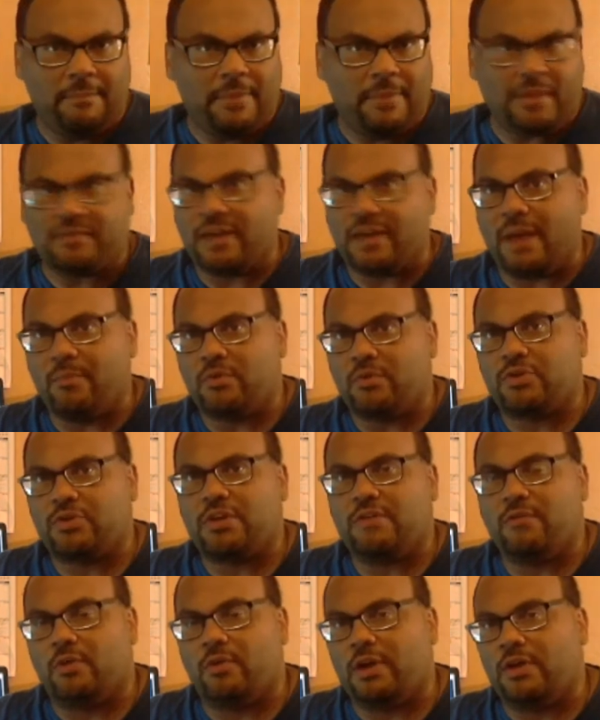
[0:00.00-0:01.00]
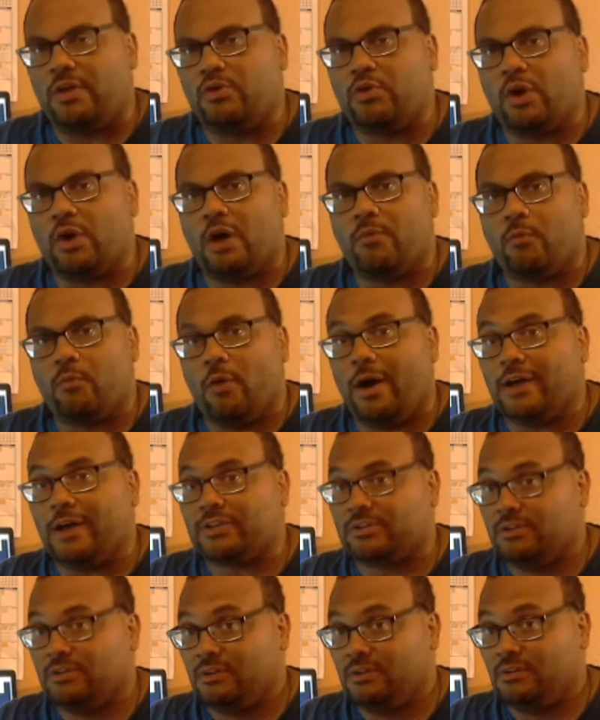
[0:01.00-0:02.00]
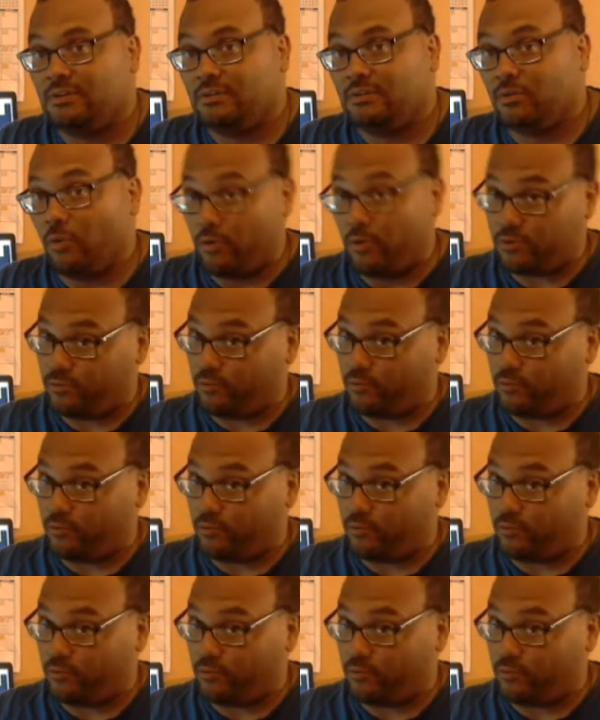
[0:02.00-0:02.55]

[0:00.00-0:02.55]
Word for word: big time receiver in John Ross, of course,